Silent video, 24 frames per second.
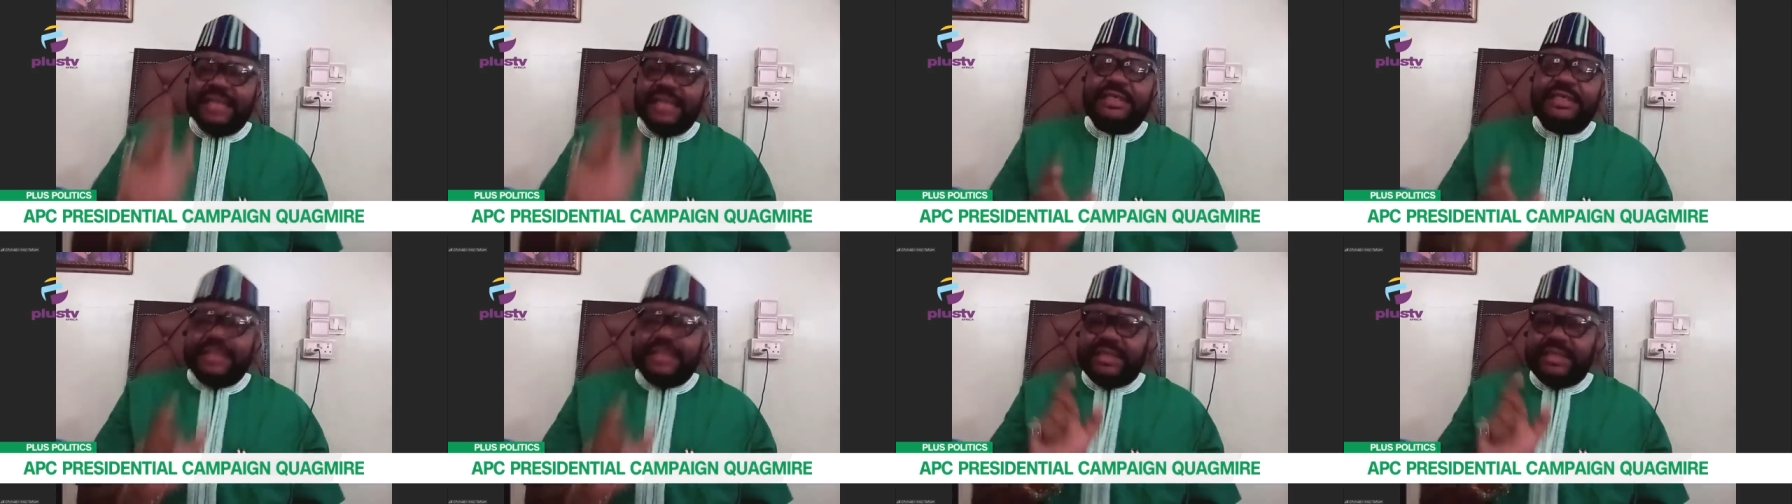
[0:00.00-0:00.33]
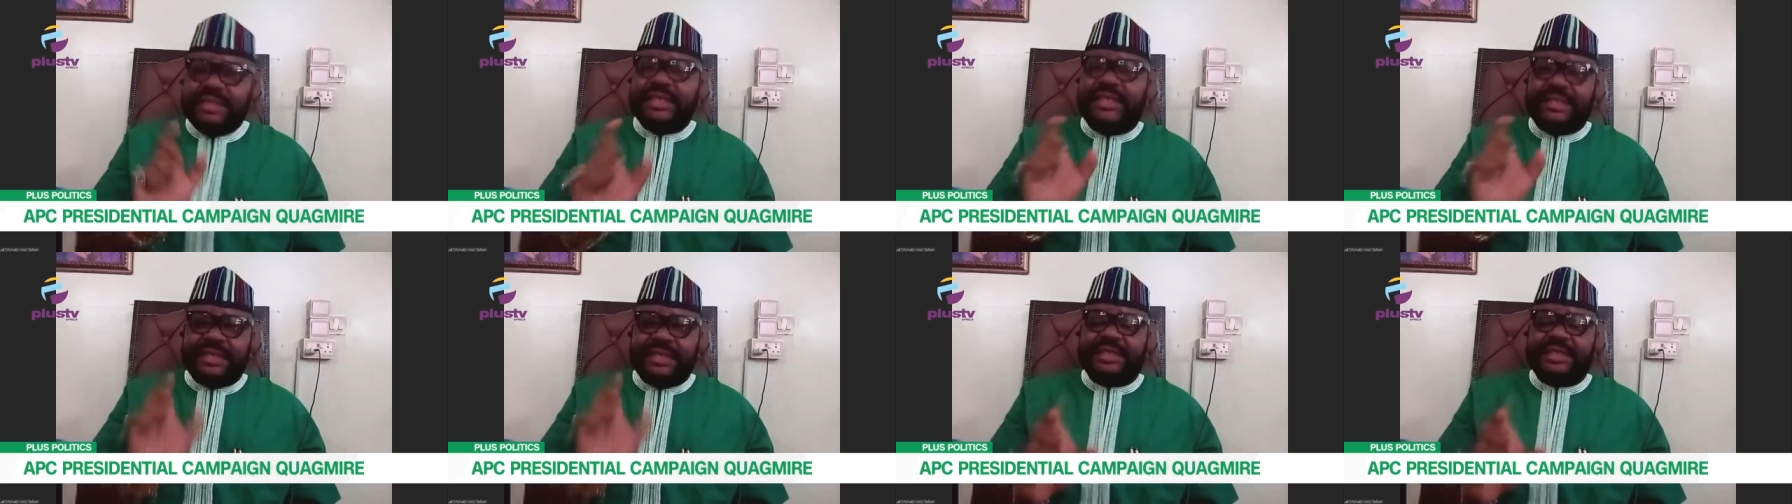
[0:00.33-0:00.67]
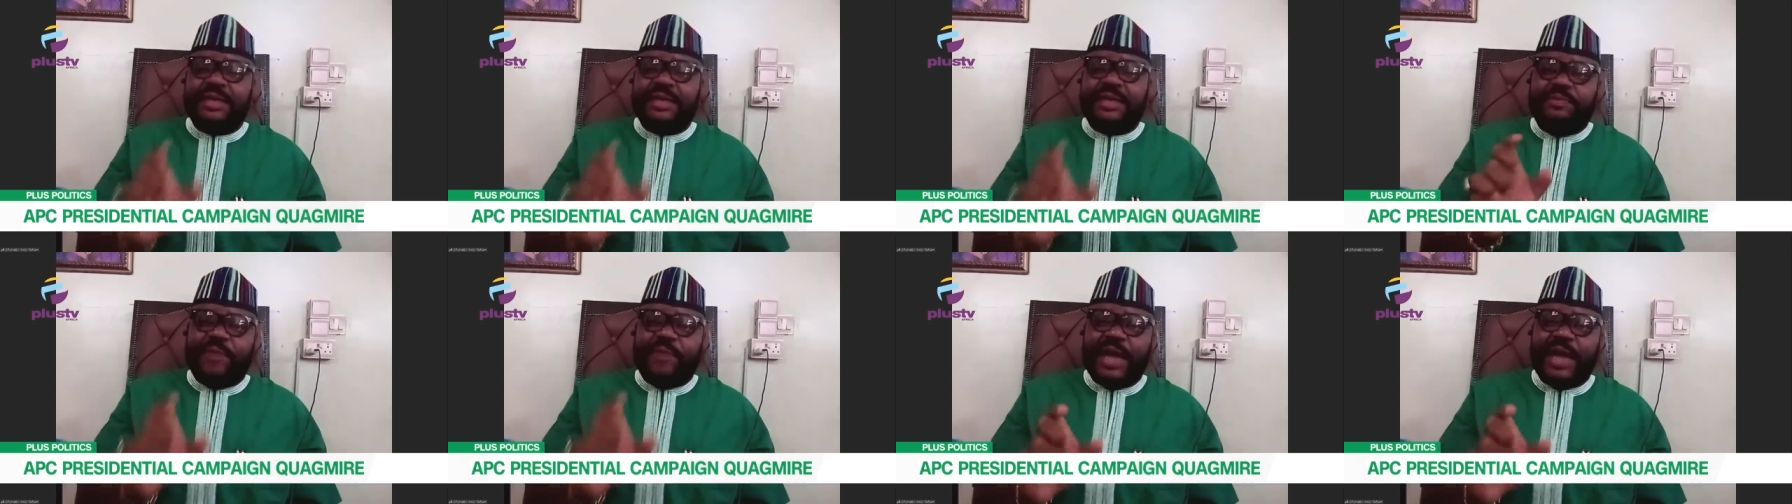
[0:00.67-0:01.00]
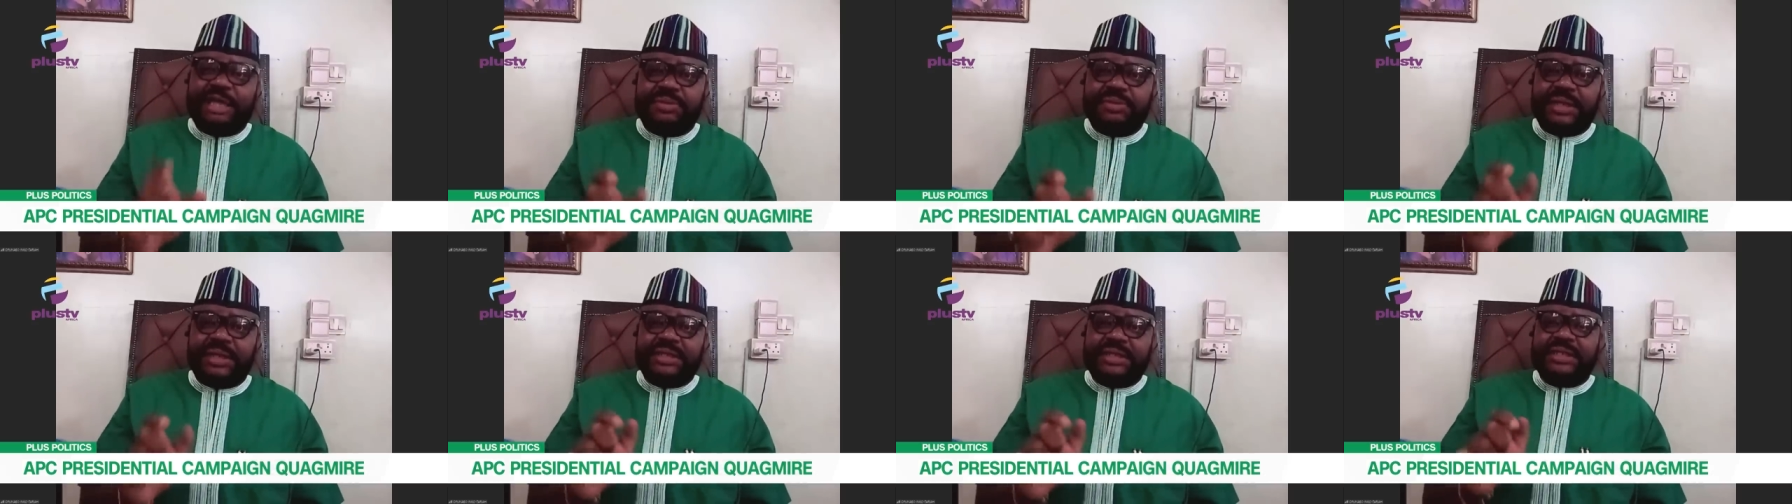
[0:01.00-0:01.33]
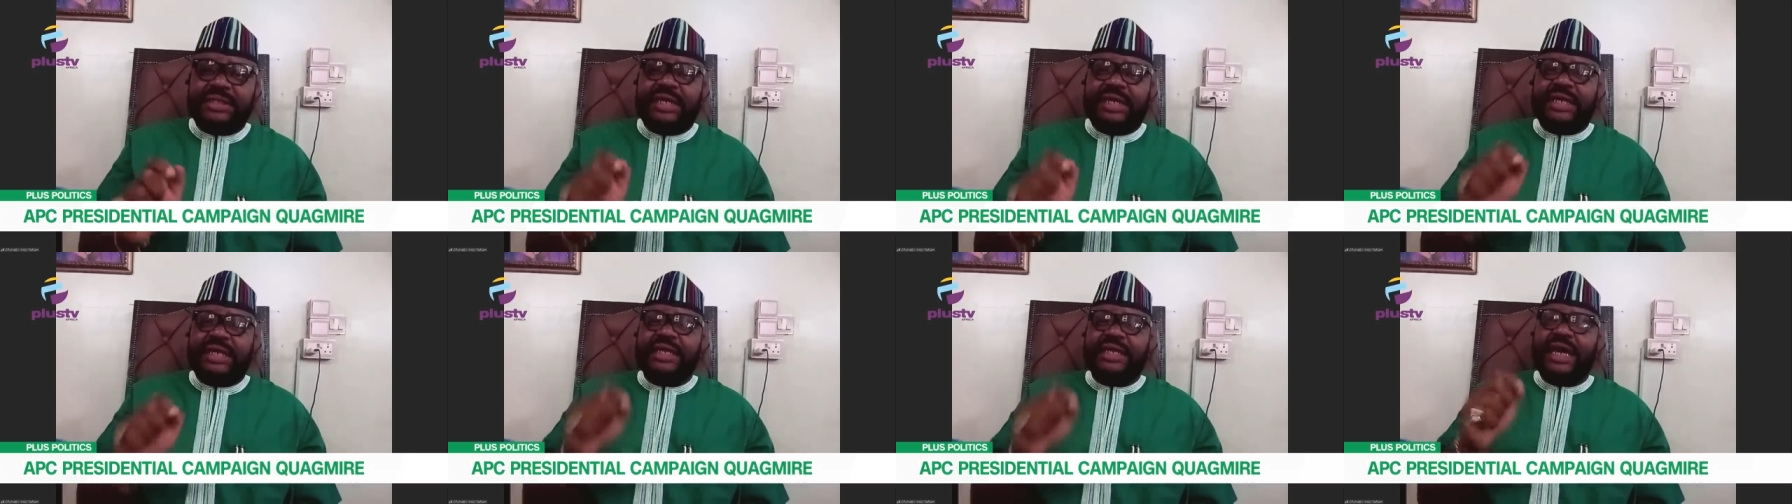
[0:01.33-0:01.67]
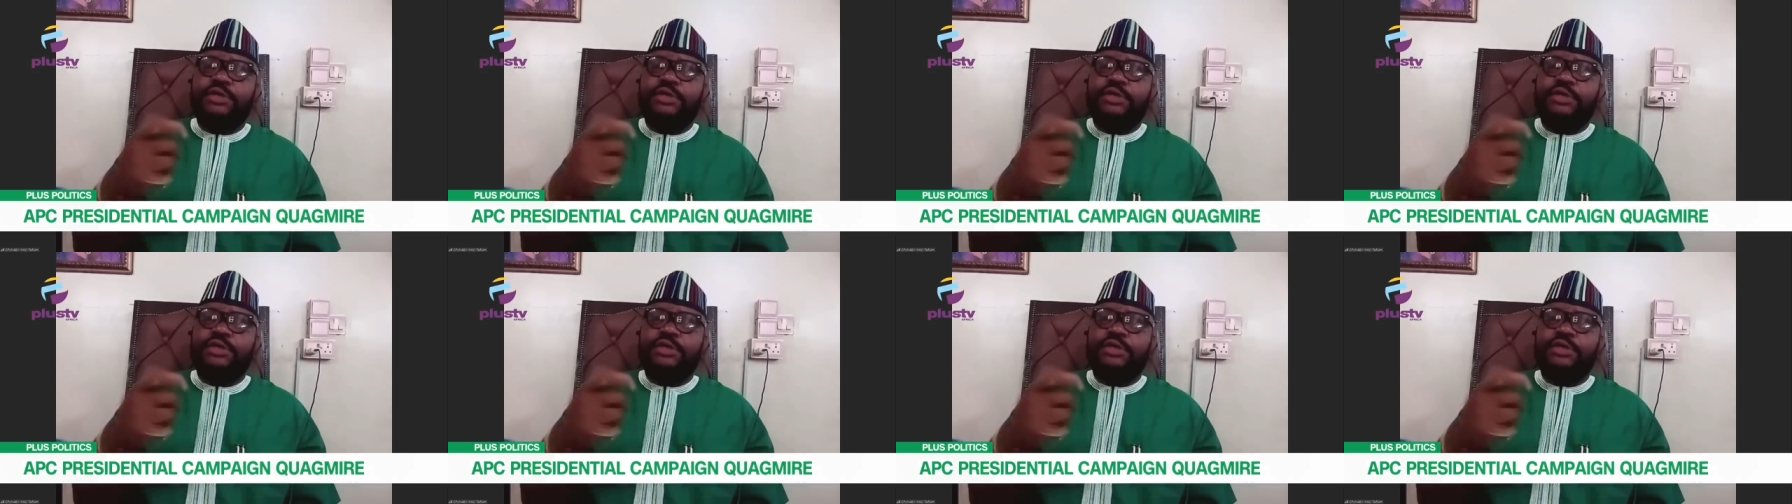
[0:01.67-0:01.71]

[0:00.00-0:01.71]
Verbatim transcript: is the sitting vice president,